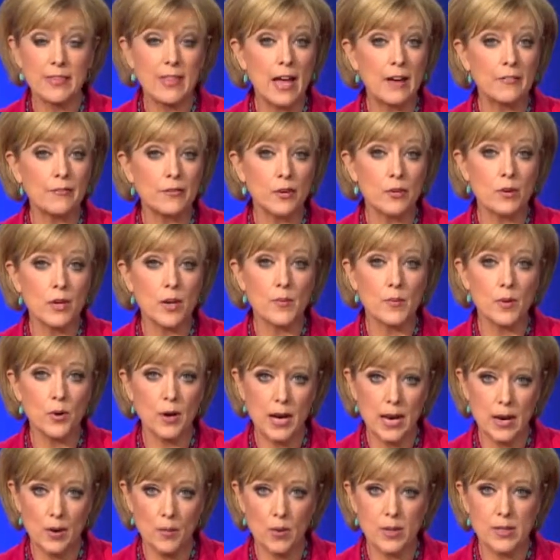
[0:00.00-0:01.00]
That phone number,
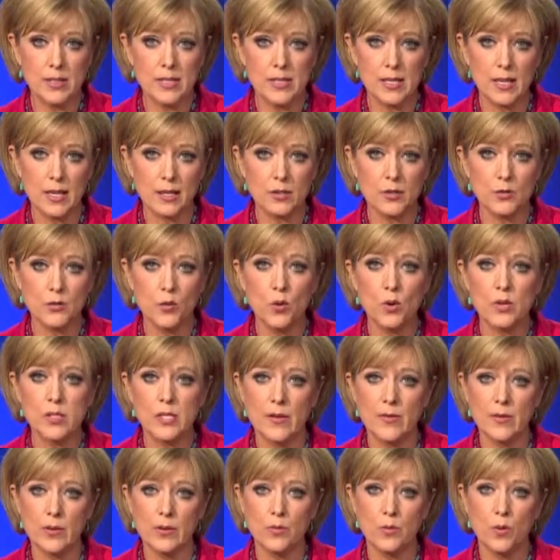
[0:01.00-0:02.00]
816
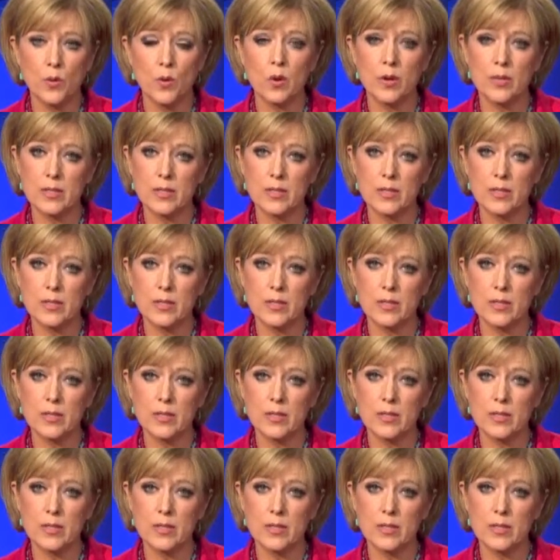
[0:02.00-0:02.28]
474